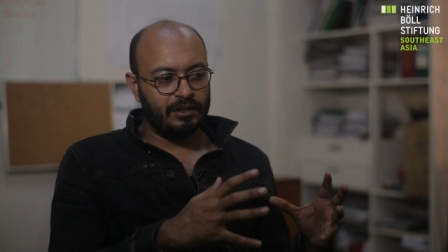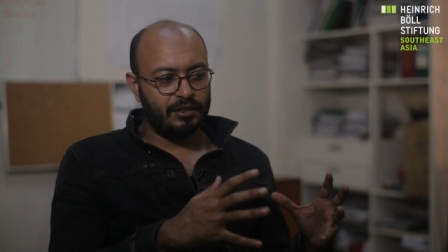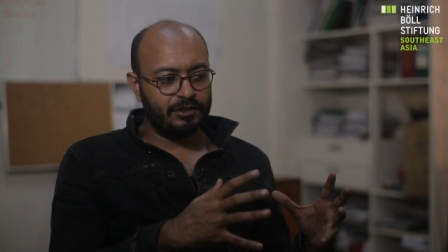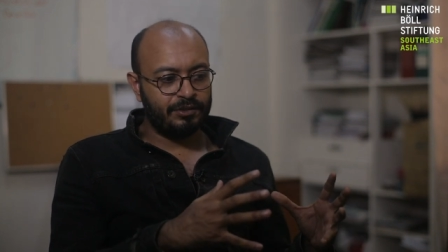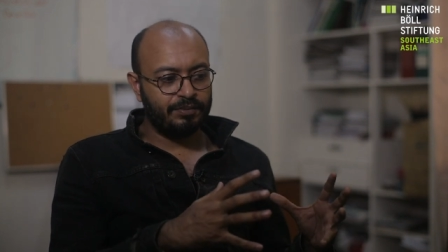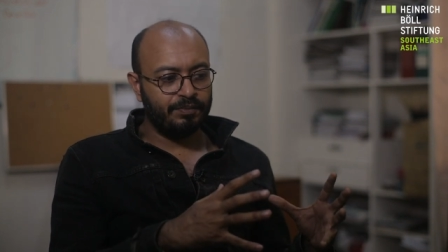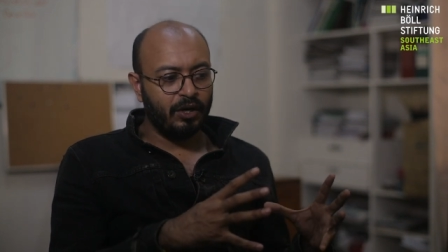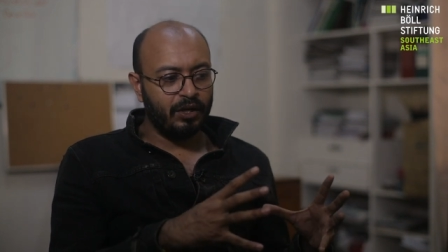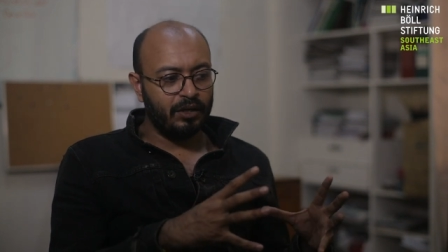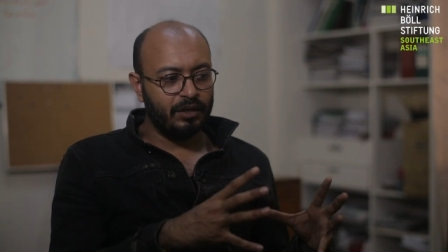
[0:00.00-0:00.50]

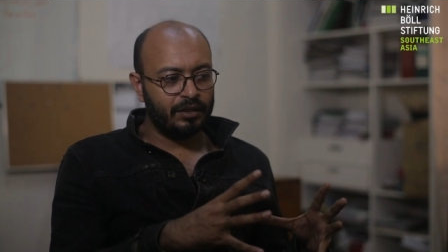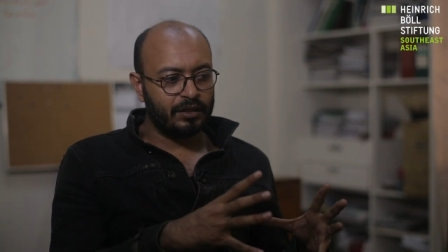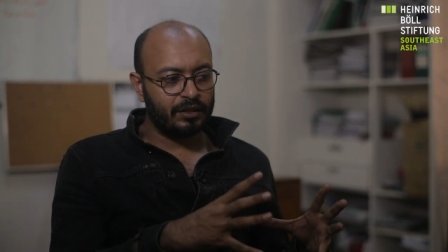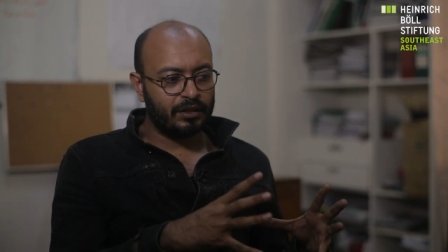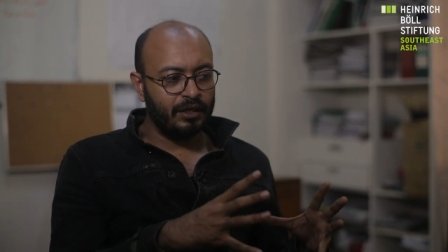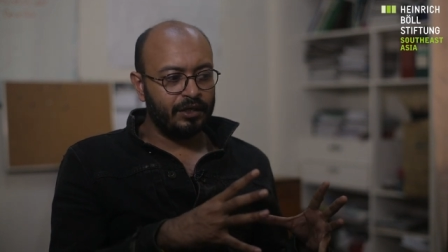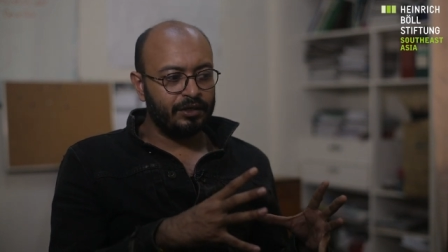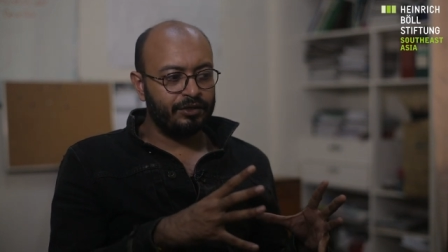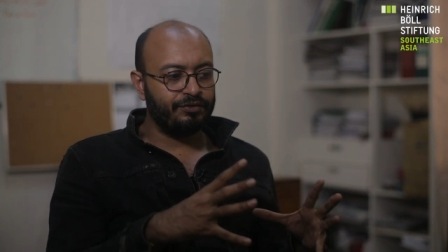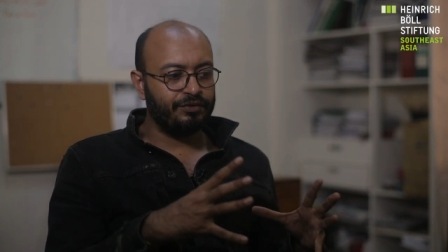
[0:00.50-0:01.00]
smaller
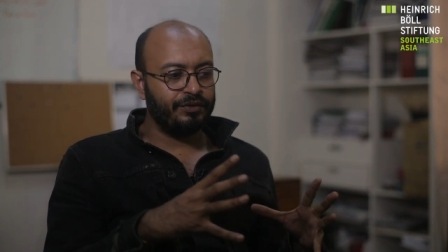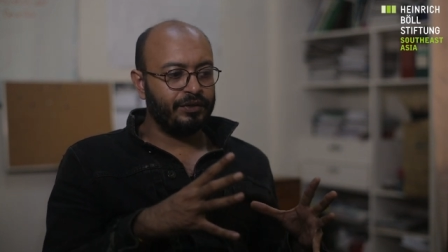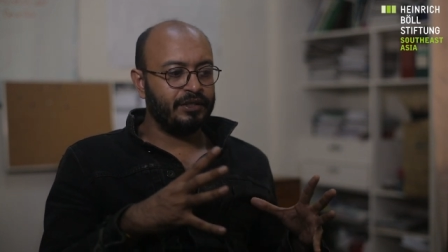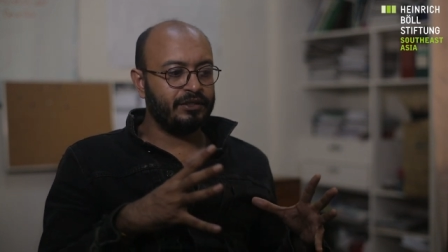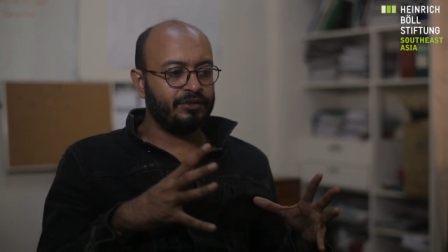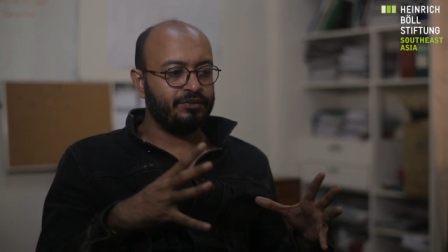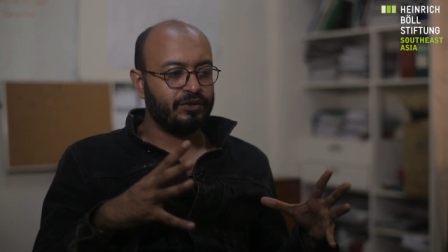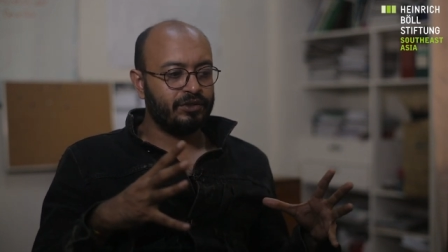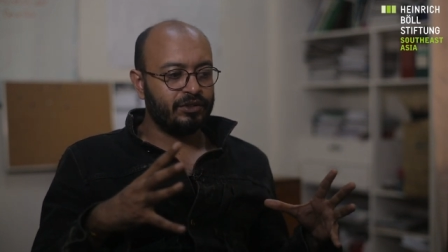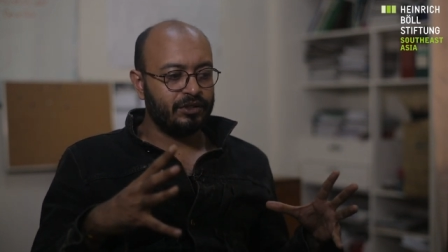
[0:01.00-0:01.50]

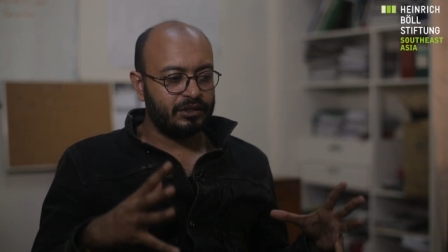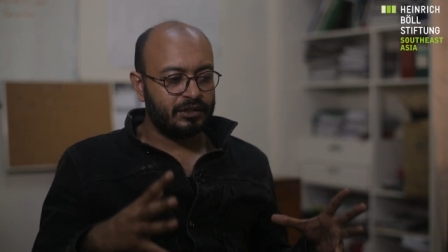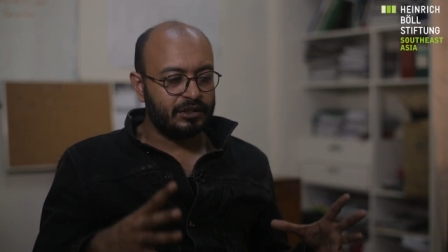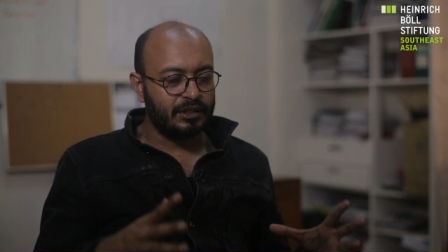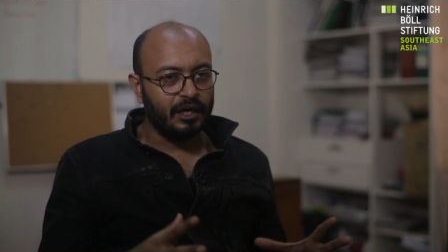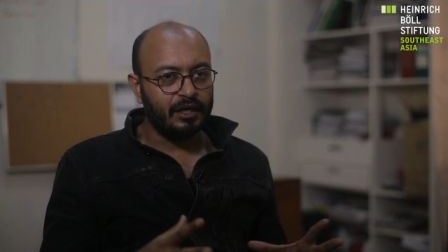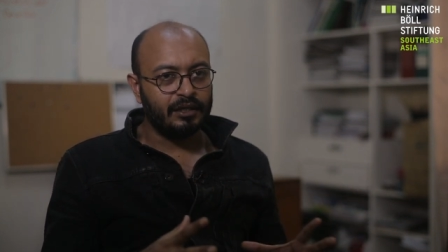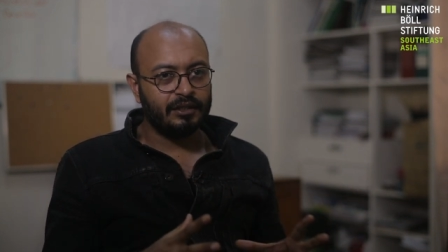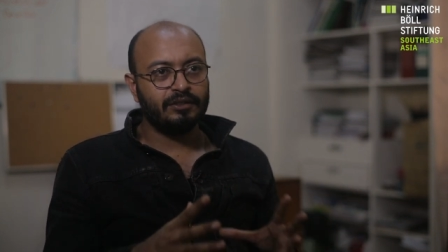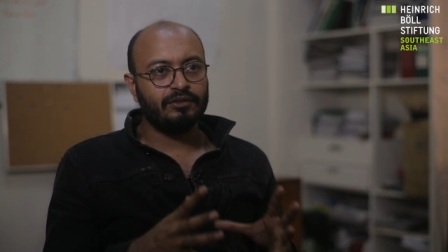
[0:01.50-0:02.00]
countries which are
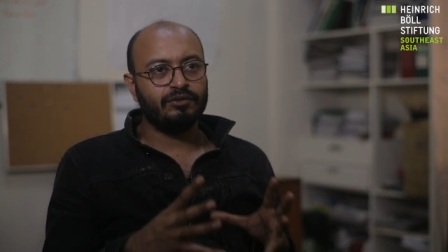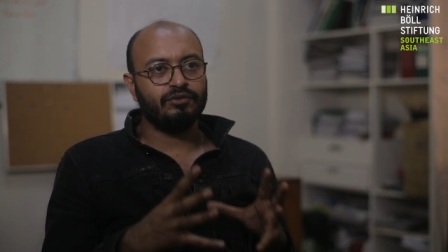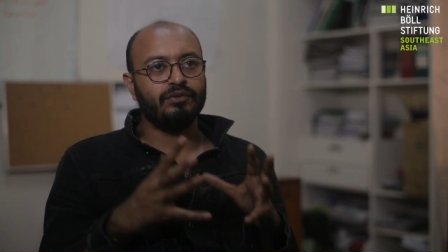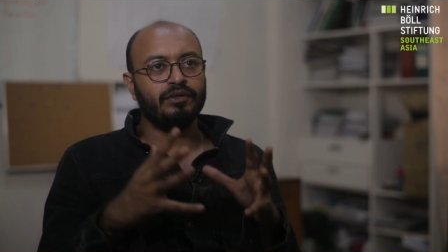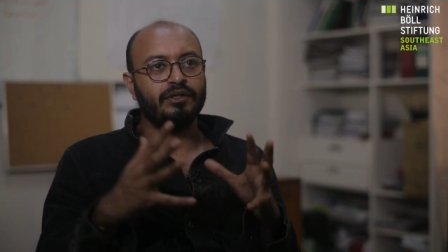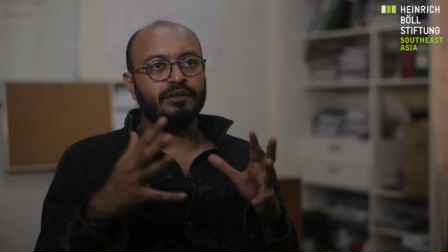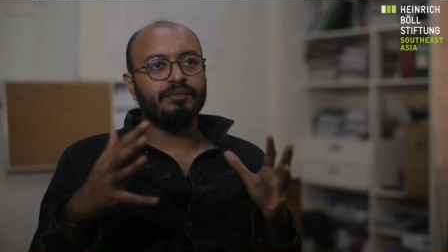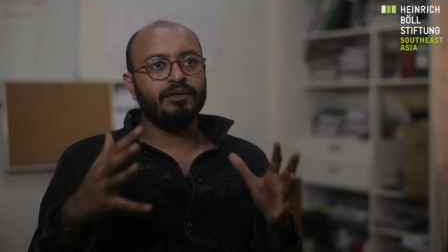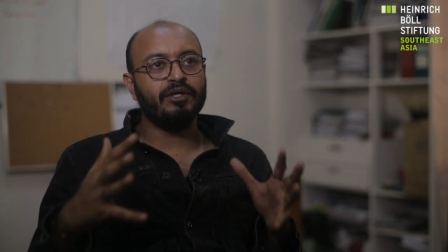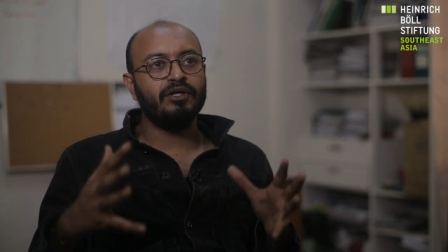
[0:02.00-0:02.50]
starting to
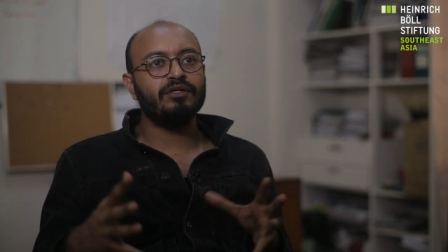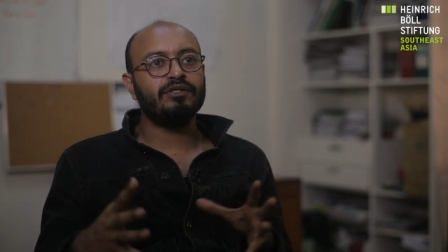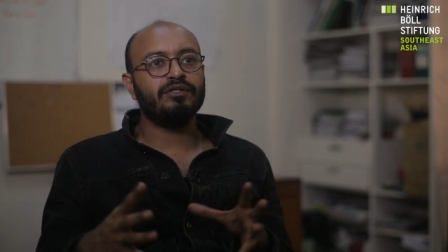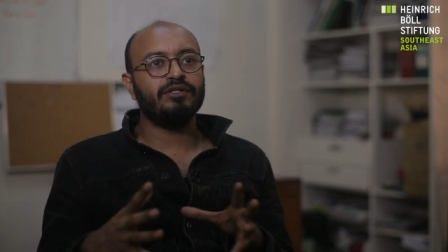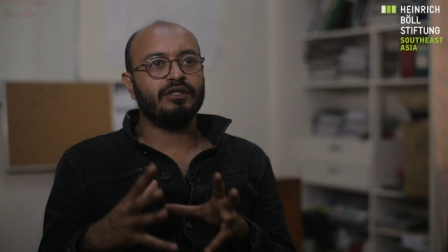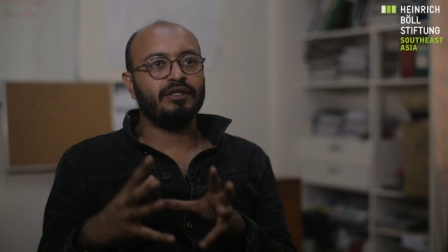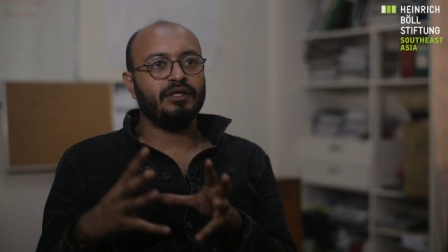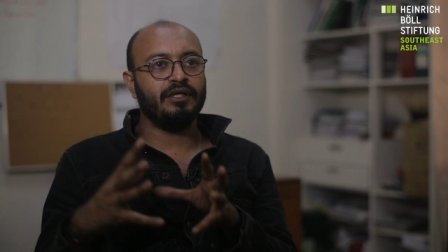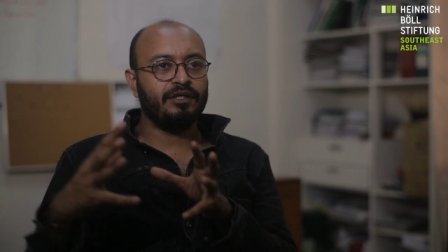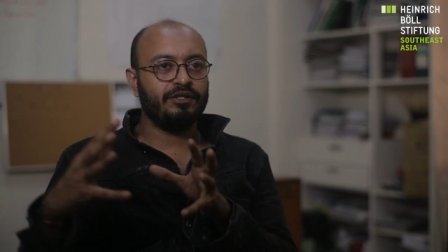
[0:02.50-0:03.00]
emerge
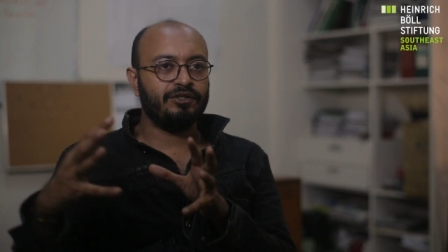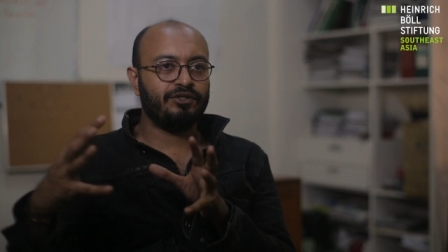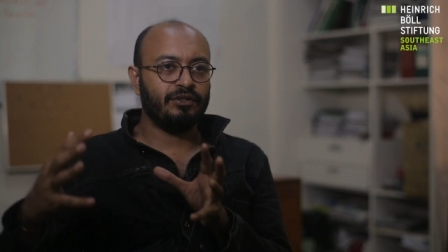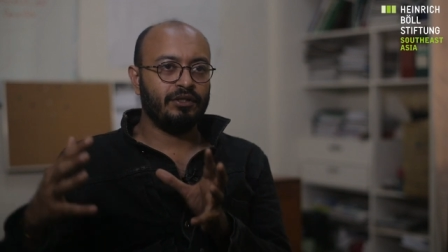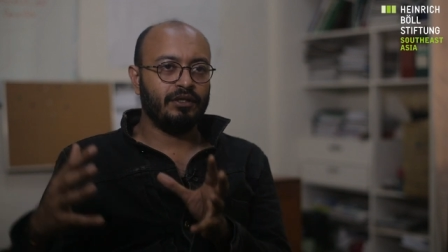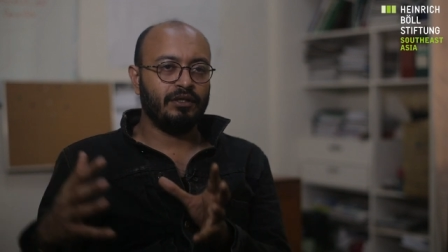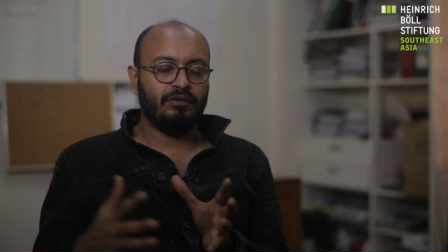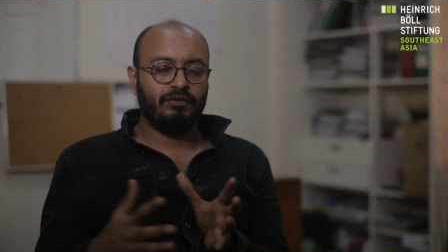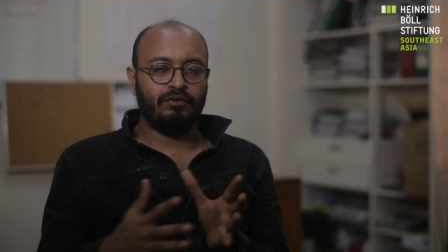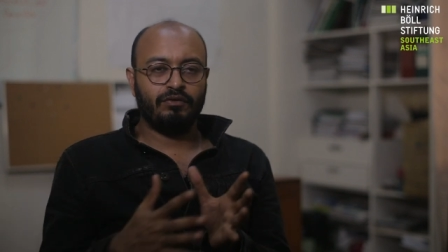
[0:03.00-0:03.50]
in
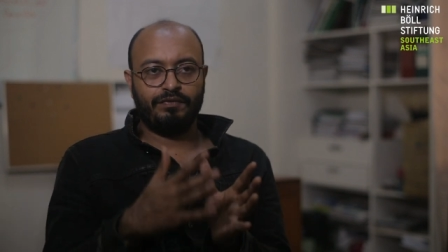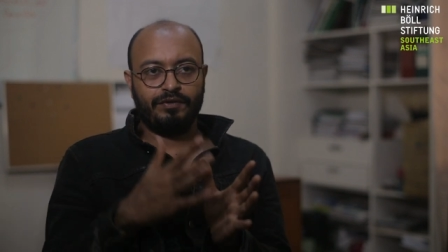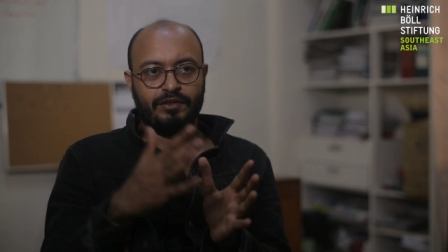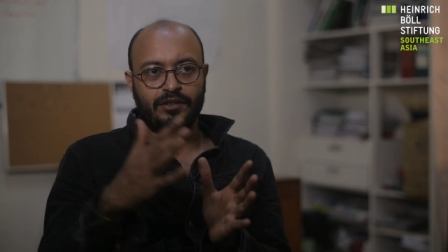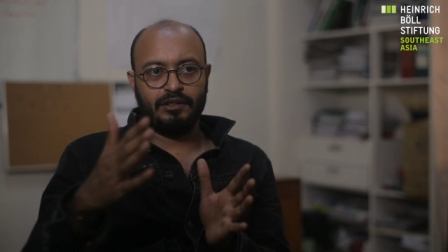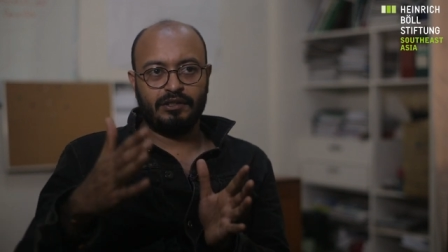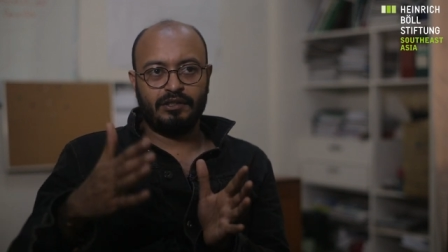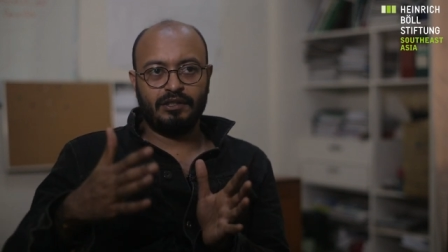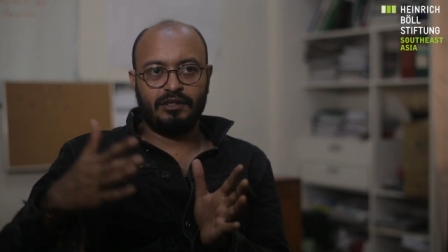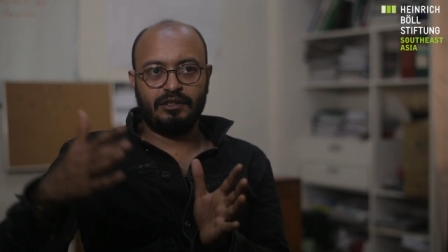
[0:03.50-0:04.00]
Asia over
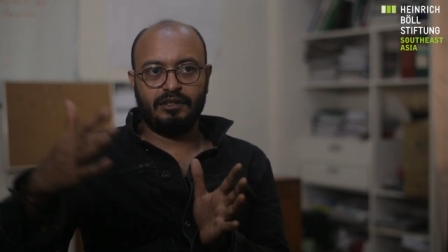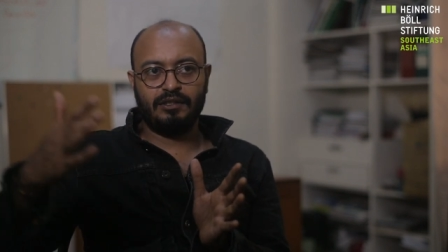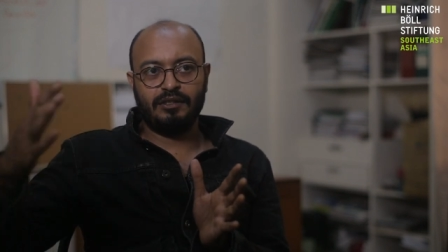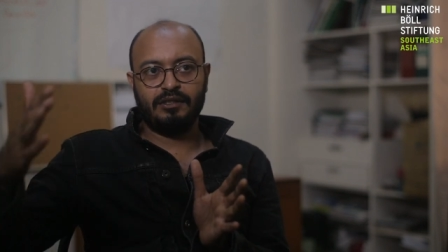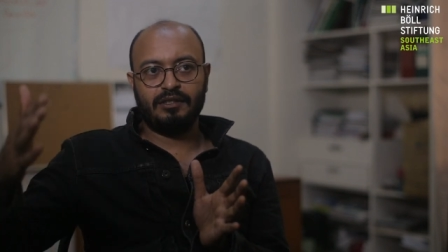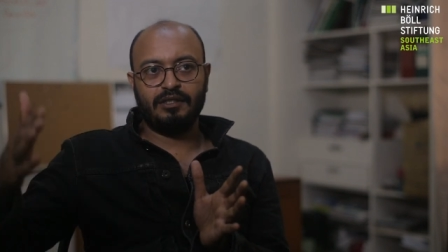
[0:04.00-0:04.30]
the 60s,